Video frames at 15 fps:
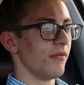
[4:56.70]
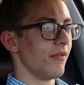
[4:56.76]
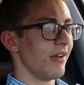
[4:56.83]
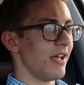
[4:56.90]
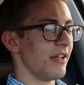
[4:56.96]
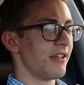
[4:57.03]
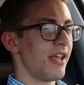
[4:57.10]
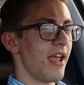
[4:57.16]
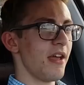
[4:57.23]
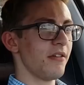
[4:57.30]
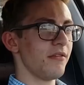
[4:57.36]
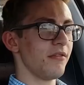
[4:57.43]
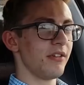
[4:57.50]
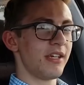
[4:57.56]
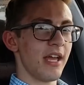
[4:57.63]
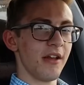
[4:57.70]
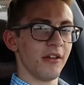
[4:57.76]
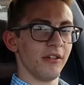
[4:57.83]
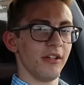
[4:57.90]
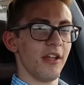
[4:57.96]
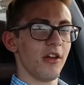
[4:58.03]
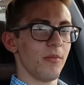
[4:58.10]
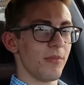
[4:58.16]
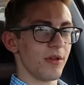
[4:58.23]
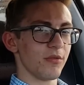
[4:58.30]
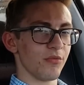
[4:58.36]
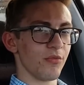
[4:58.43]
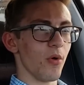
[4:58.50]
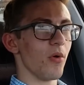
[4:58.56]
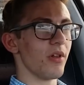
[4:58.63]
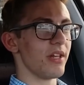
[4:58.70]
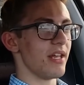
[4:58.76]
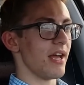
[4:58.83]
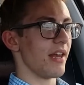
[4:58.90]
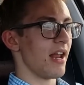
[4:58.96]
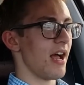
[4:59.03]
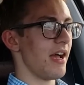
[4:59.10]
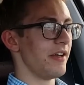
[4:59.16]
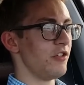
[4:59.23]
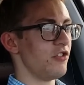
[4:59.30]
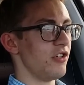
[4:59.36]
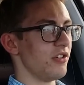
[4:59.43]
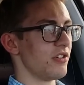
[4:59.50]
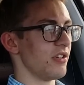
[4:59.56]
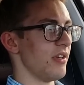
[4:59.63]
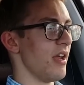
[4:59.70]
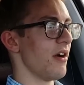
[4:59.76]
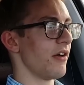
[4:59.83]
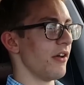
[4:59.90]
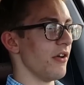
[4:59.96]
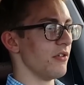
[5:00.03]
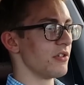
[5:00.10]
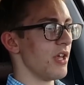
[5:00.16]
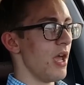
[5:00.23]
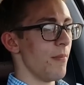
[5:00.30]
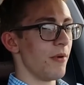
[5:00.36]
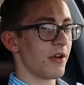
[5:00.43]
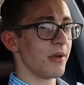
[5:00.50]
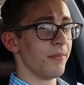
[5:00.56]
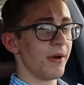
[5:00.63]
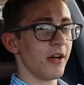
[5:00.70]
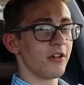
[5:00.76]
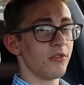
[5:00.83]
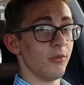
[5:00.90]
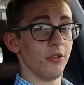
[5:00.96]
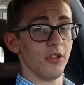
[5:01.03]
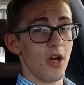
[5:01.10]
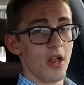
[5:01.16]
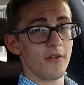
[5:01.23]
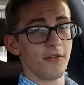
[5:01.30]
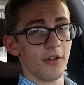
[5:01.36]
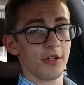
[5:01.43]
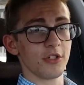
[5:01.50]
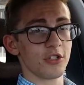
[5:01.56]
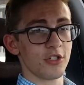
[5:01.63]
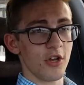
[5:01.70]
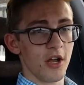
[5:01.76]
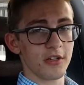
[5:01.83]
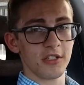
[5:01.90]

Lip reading: It can get a little bit rolly at high G scenarios, but compared to a lot of other stock